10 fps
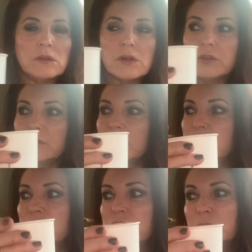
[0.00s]
You need
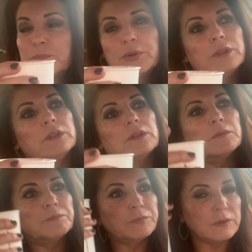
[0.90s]
just to put it
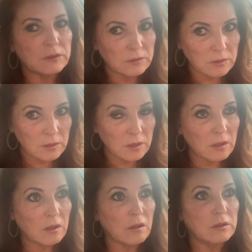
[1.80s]

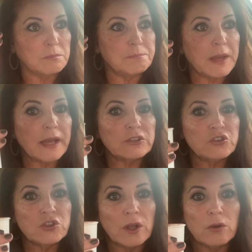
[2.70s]
on a back
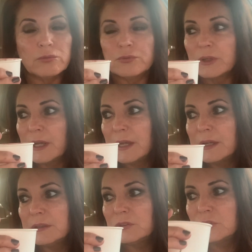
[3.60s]
shelf
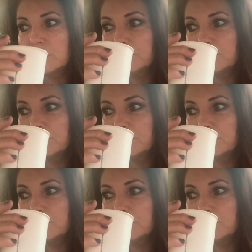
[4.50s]
and